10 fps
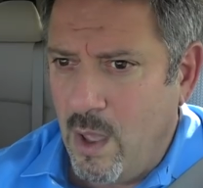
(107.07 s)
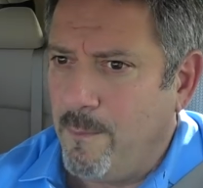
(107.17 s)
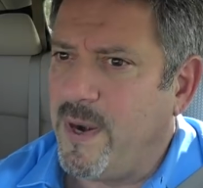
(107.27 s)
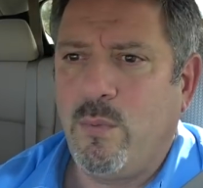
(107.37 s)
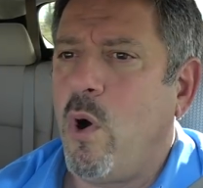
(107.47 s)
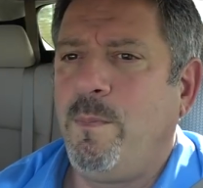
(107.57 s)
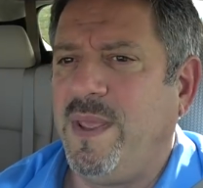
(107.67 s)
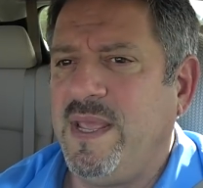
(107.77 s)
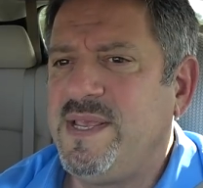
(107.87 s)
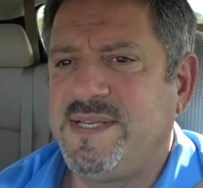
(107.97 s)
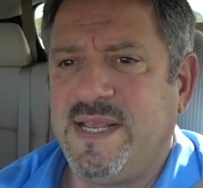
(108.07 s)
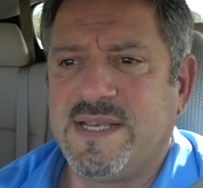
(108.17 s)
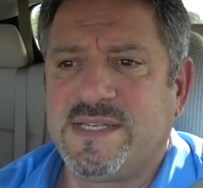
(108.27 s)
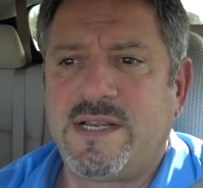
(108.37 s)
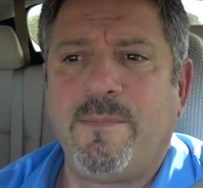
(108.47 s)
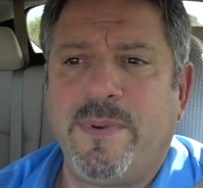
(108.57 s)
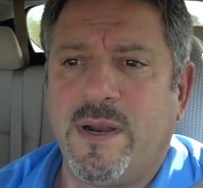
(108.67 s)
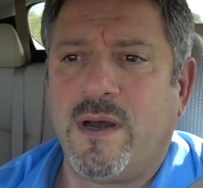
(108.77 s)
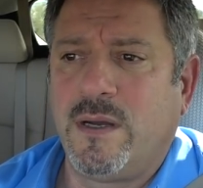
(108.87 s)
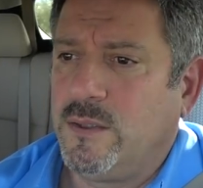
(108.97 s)
But it won't be easy as dumping
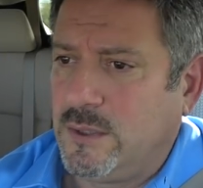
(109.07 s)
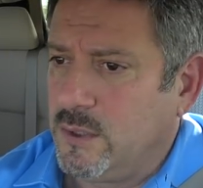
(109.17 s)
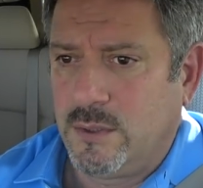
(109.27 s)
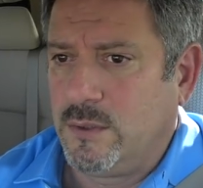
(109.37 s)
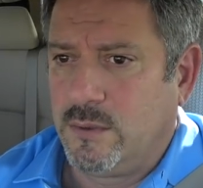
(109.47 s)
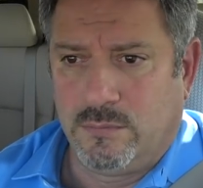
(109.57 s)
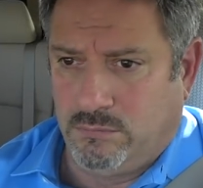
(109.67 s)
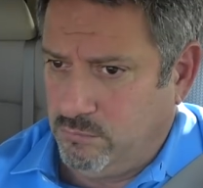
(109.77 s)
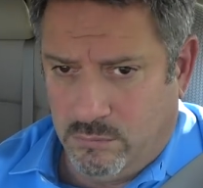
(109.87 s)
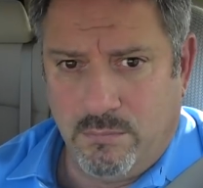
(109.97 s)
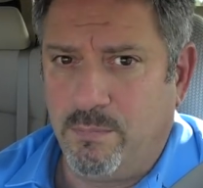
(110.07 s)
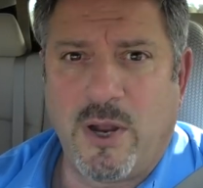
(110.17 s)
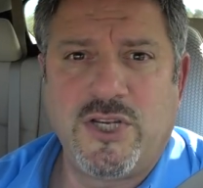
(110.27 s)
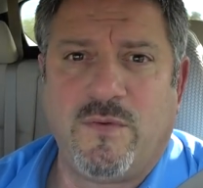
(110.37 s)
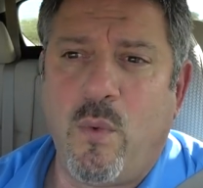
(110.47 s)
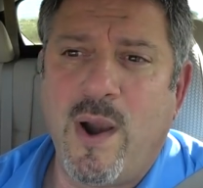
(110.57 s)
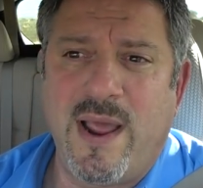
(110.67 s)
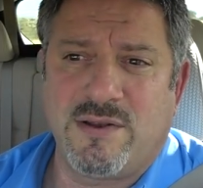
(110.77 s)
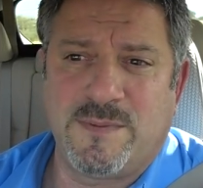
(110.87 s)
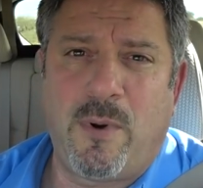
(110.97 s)
a bunch of one
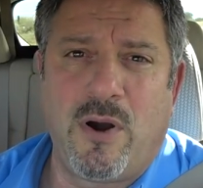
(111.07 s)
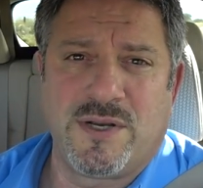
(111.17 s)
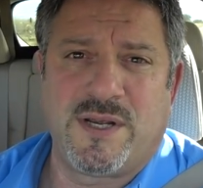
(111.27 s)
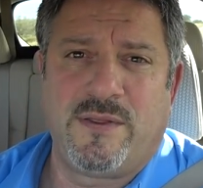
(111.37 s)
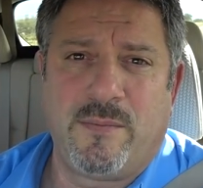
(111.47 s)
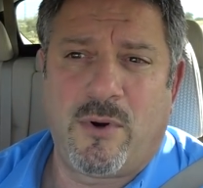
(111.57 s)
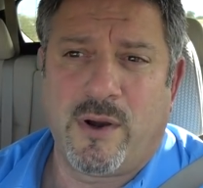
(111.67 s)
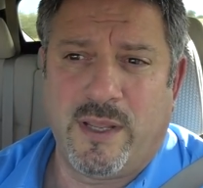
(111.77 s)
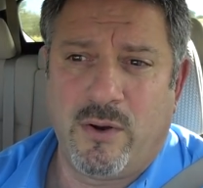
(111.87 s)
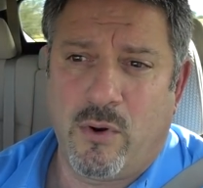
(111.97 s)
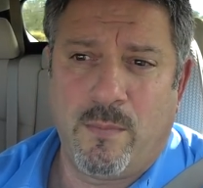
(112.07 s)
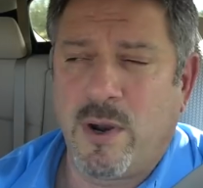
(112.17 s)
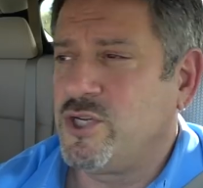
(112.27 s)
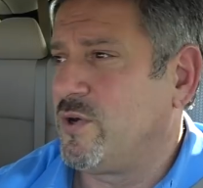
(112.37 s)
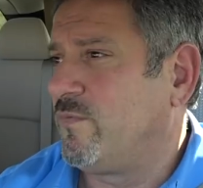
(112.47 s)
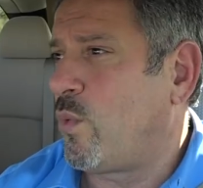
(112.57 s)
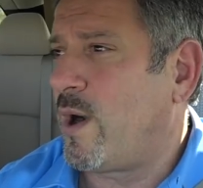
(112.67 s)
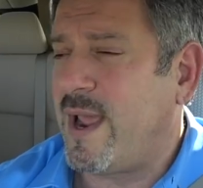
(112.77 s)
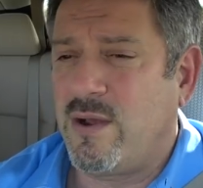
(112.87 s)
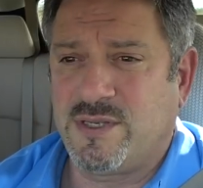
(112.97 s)
ounce bars on the market or a bunch of
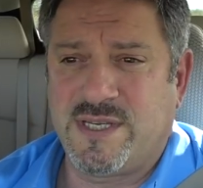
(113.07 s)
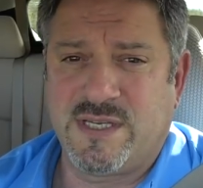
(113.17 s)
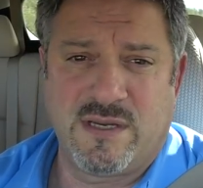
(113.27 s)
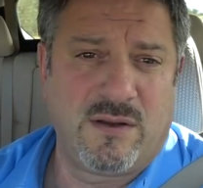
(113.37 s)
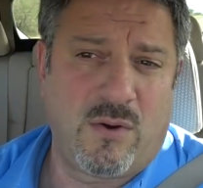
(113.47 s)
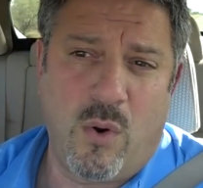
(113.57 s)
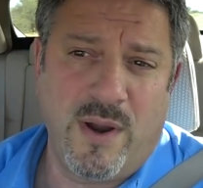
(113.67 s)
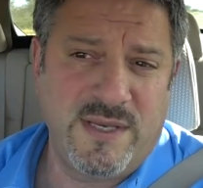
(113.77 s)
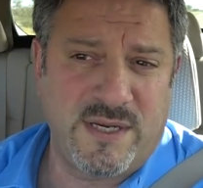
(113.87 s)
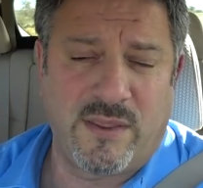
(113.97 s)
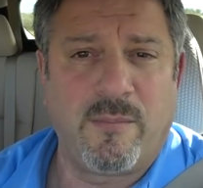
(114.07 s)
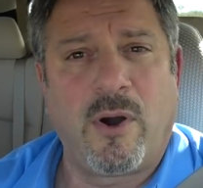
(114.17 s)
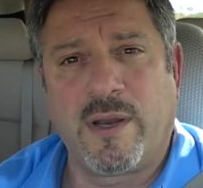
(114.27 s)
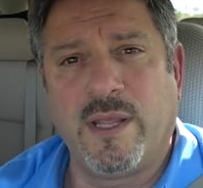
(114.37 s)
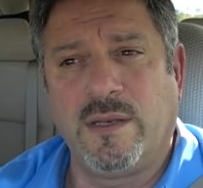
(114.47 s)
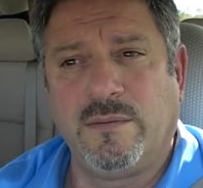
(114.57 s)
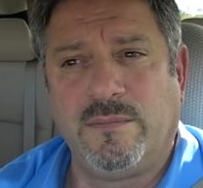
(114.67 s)
one ounce coins on the market